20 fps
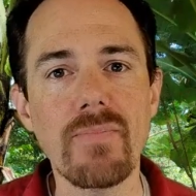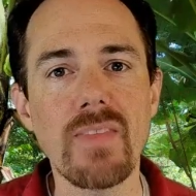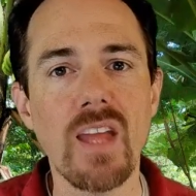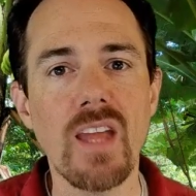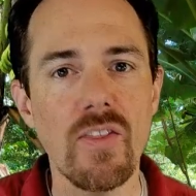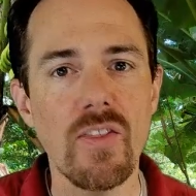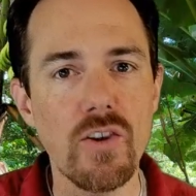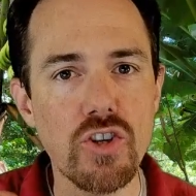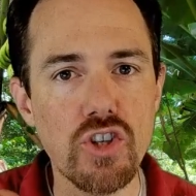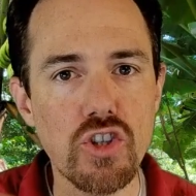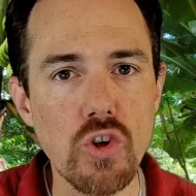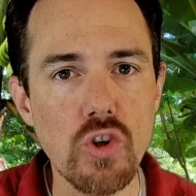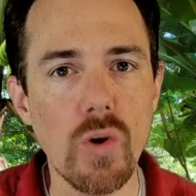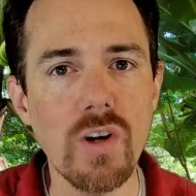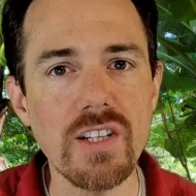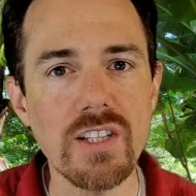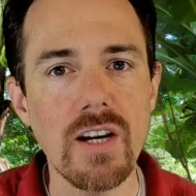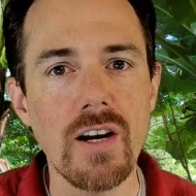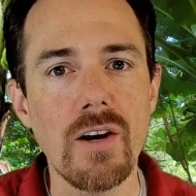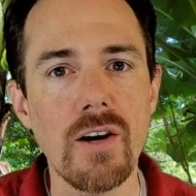The
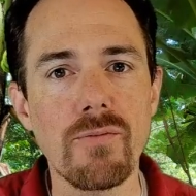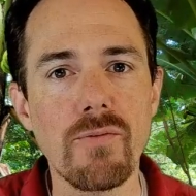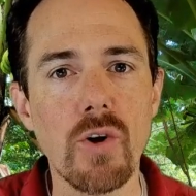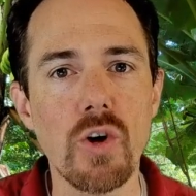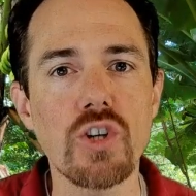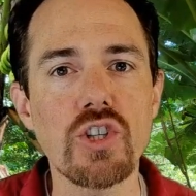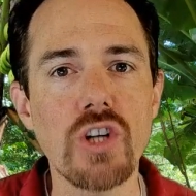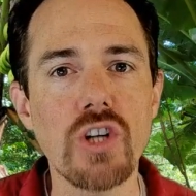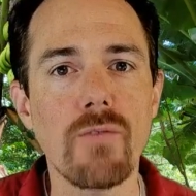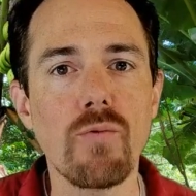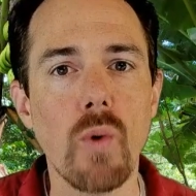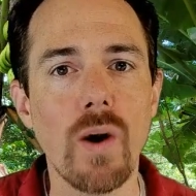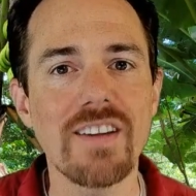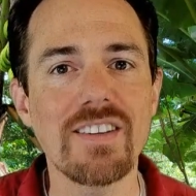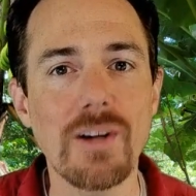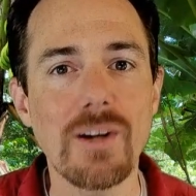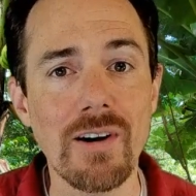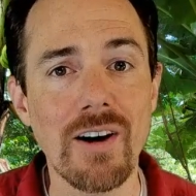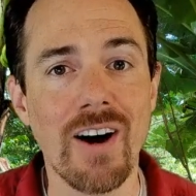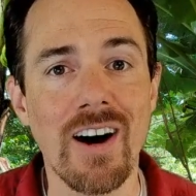short version of what's
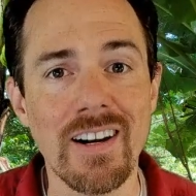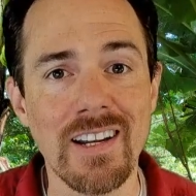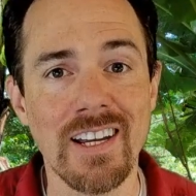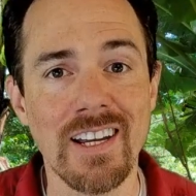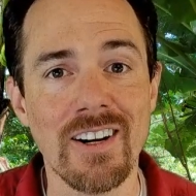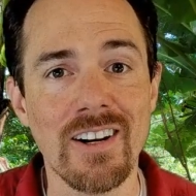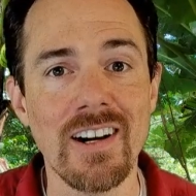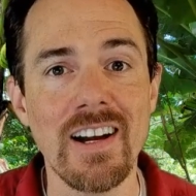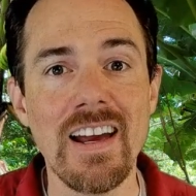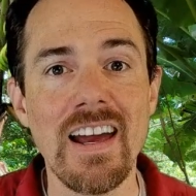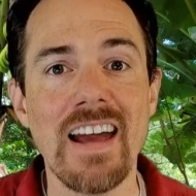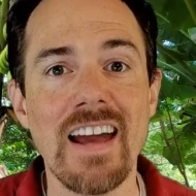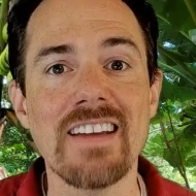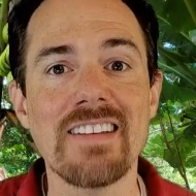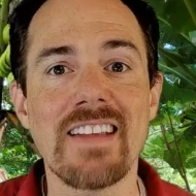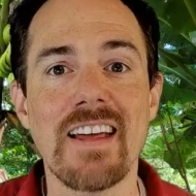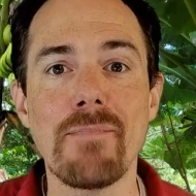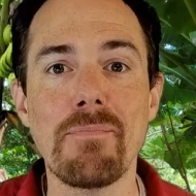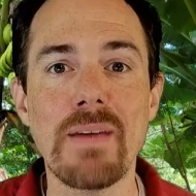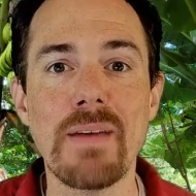going on here is
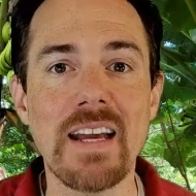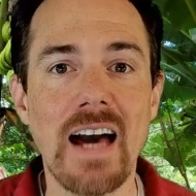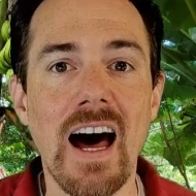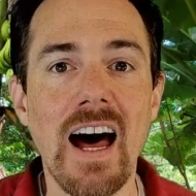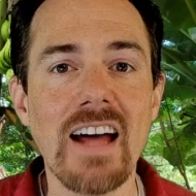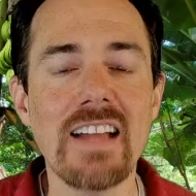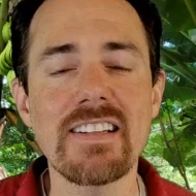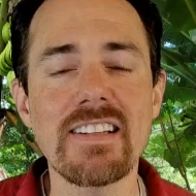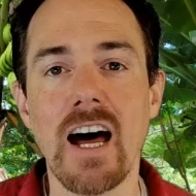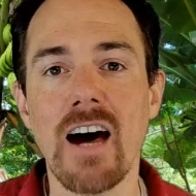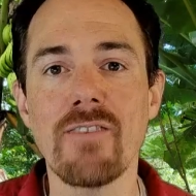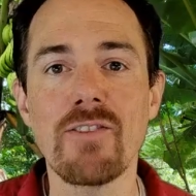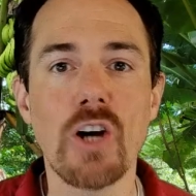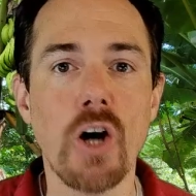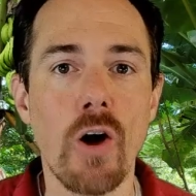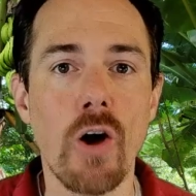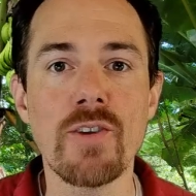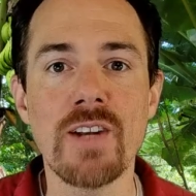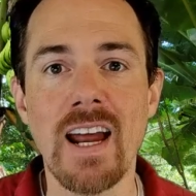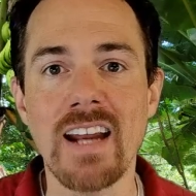that because of the
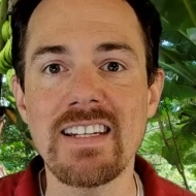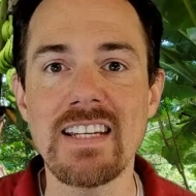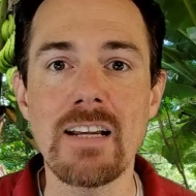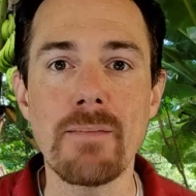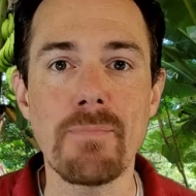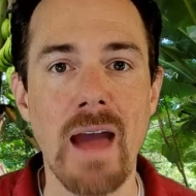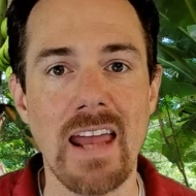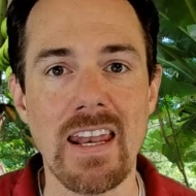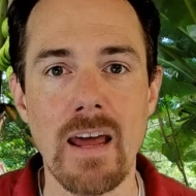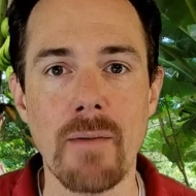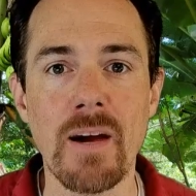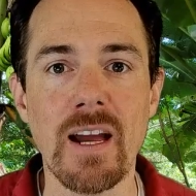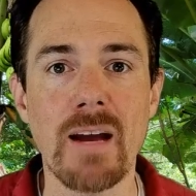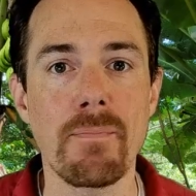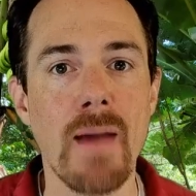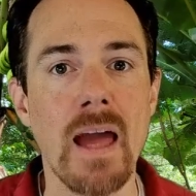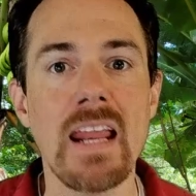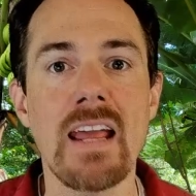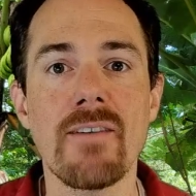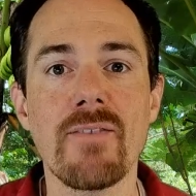COVID-19 pandemic,
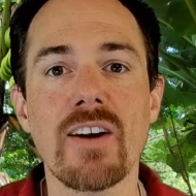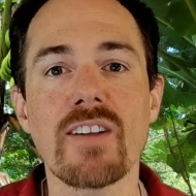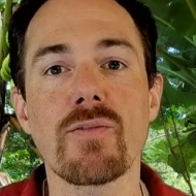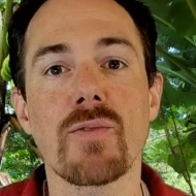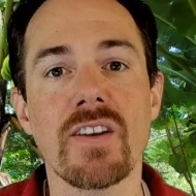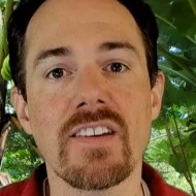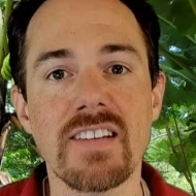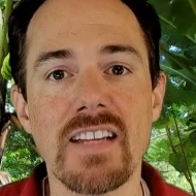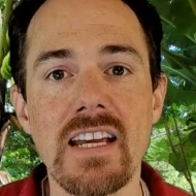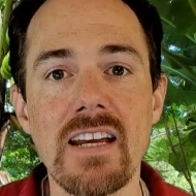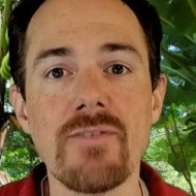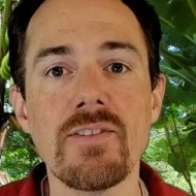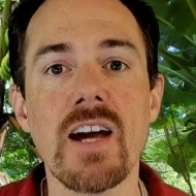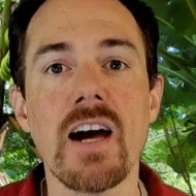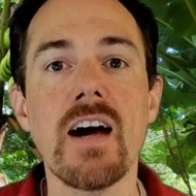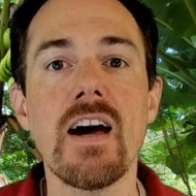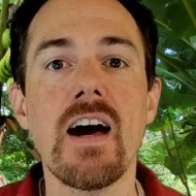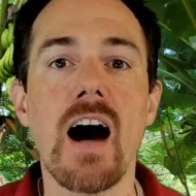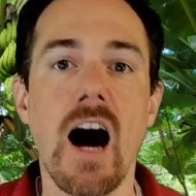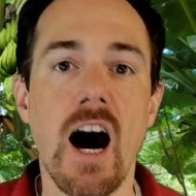many of us received
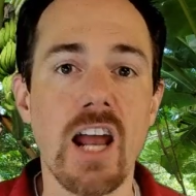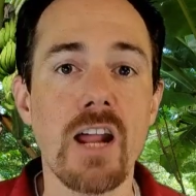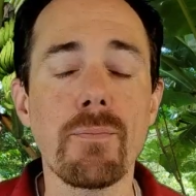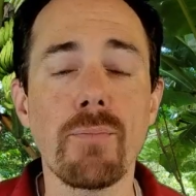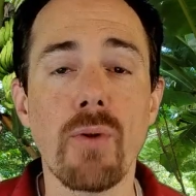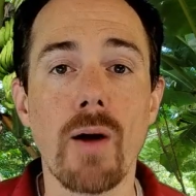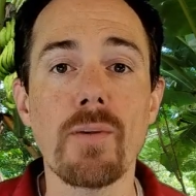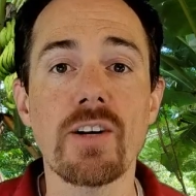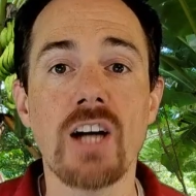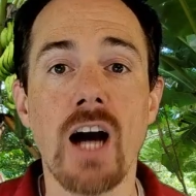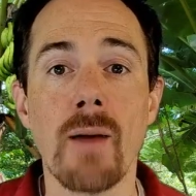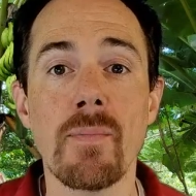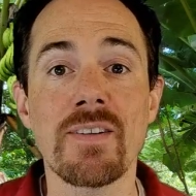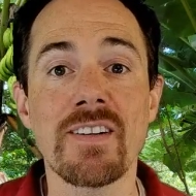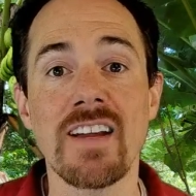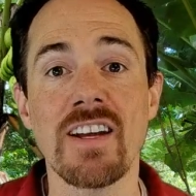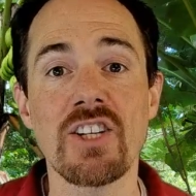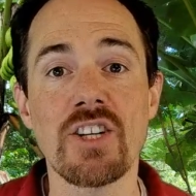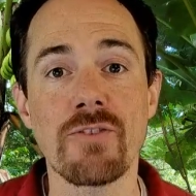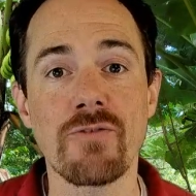unemployment
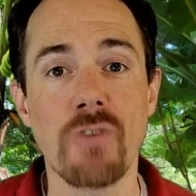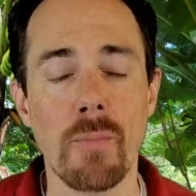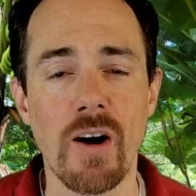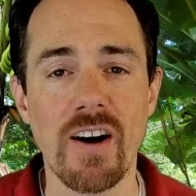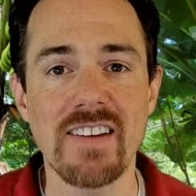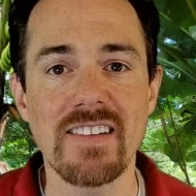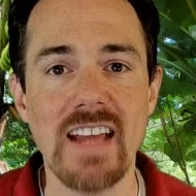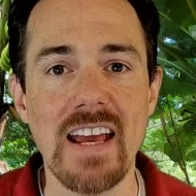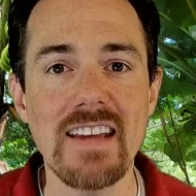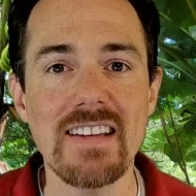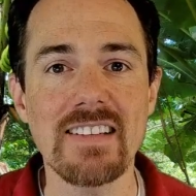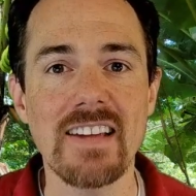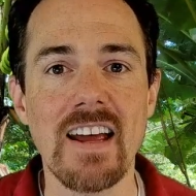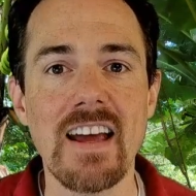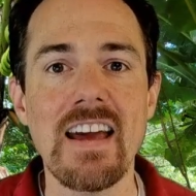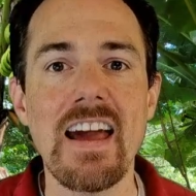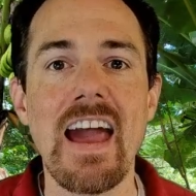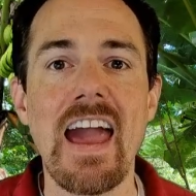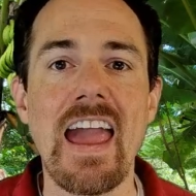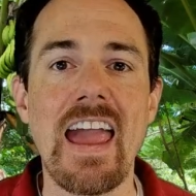compensation from our states,
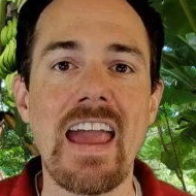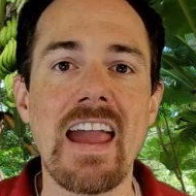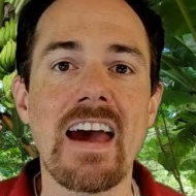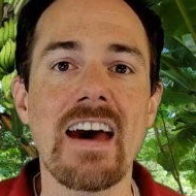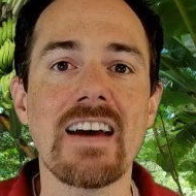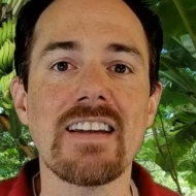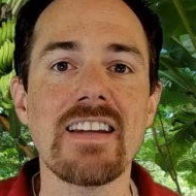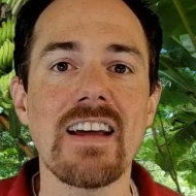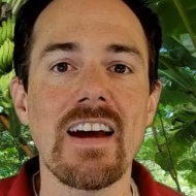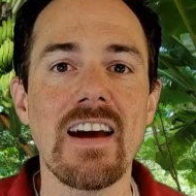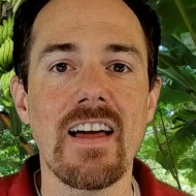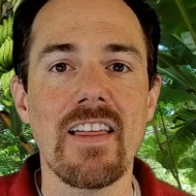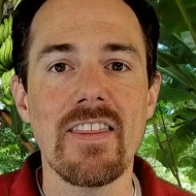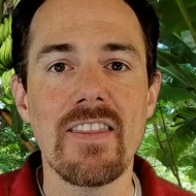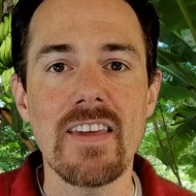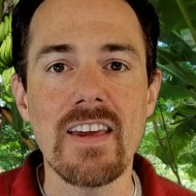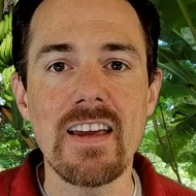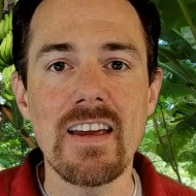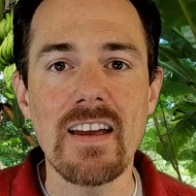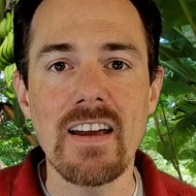and
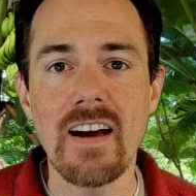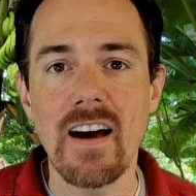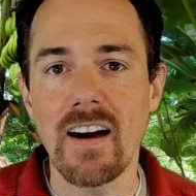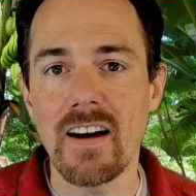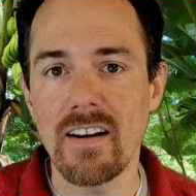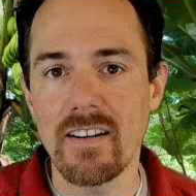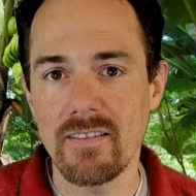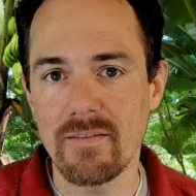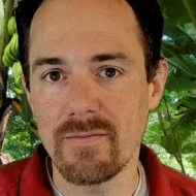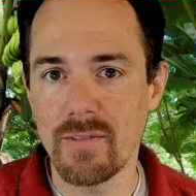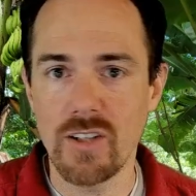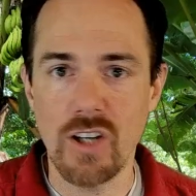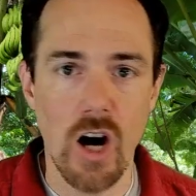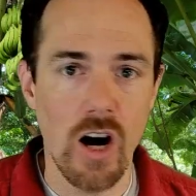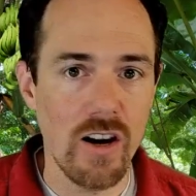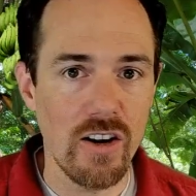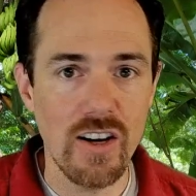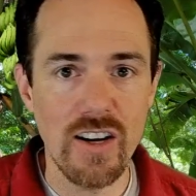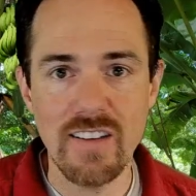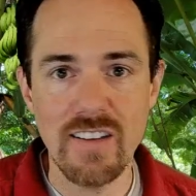the
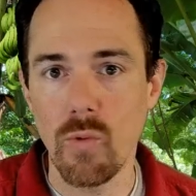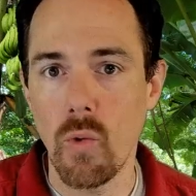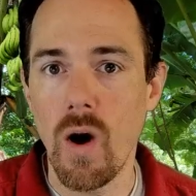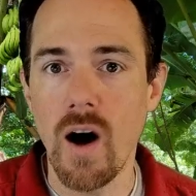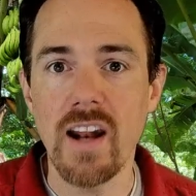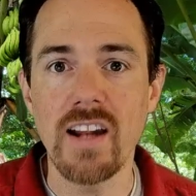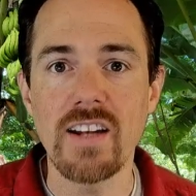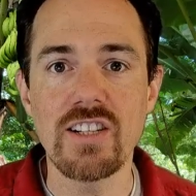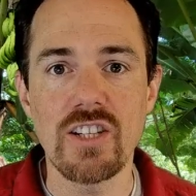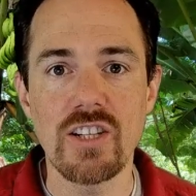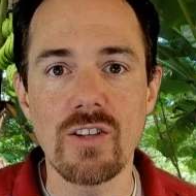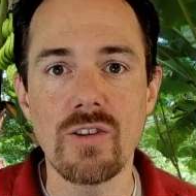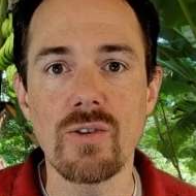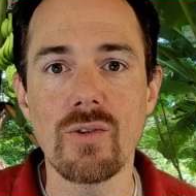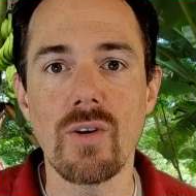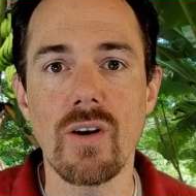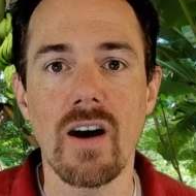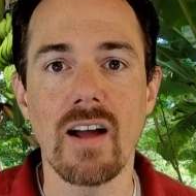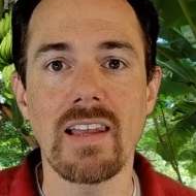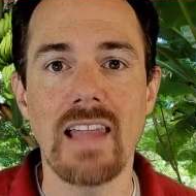Congress wanted
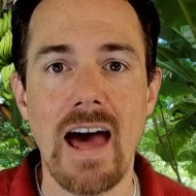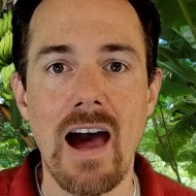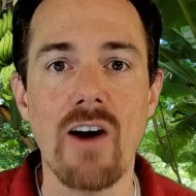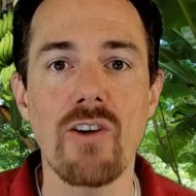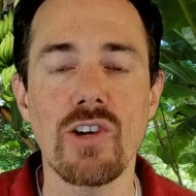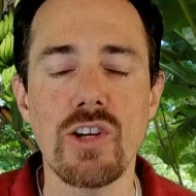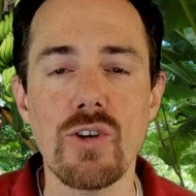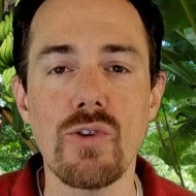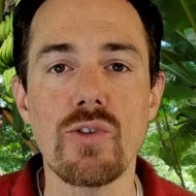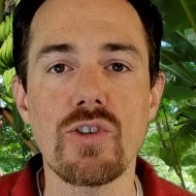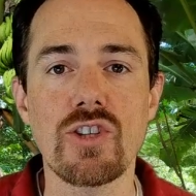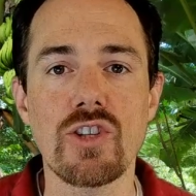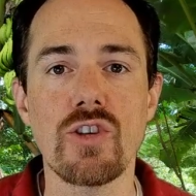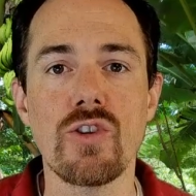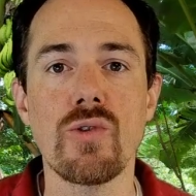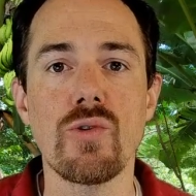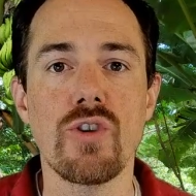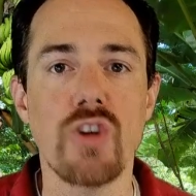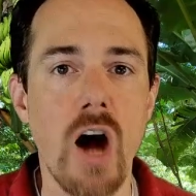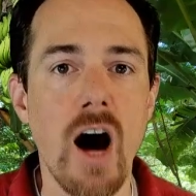to allow you
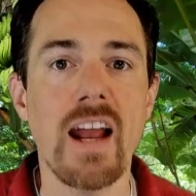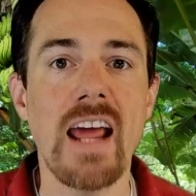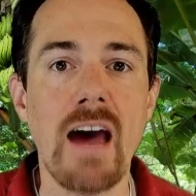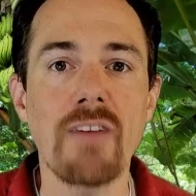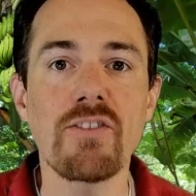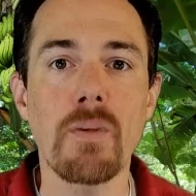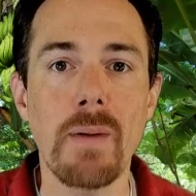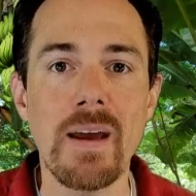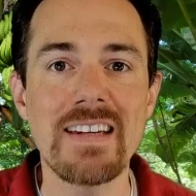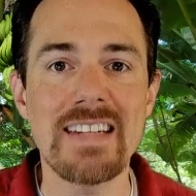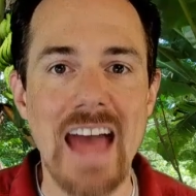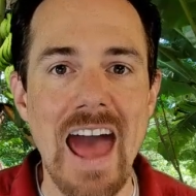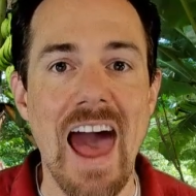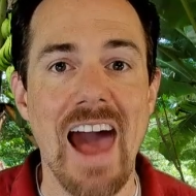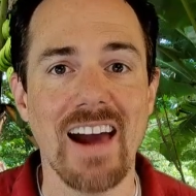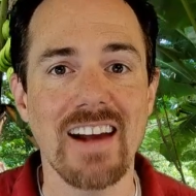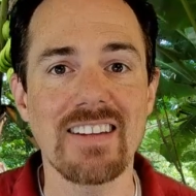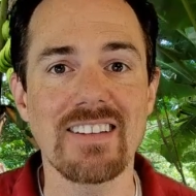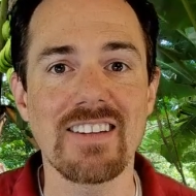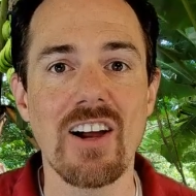to not have to pay
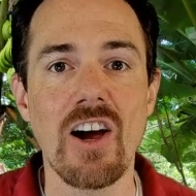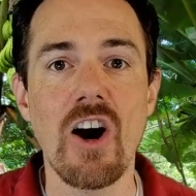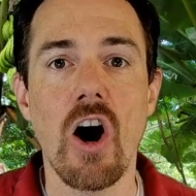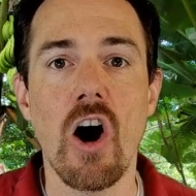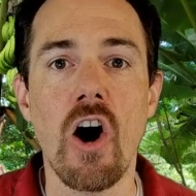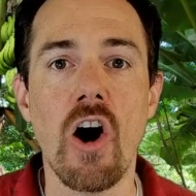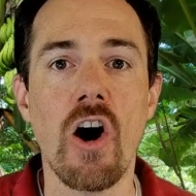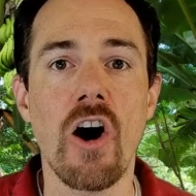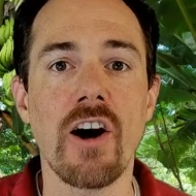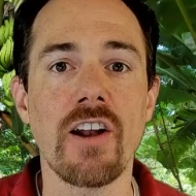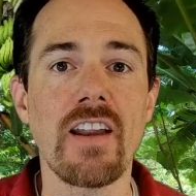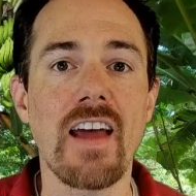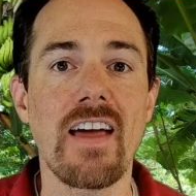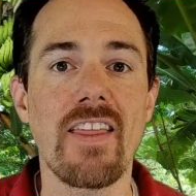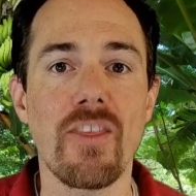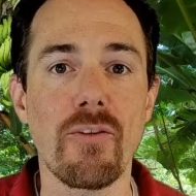tax on the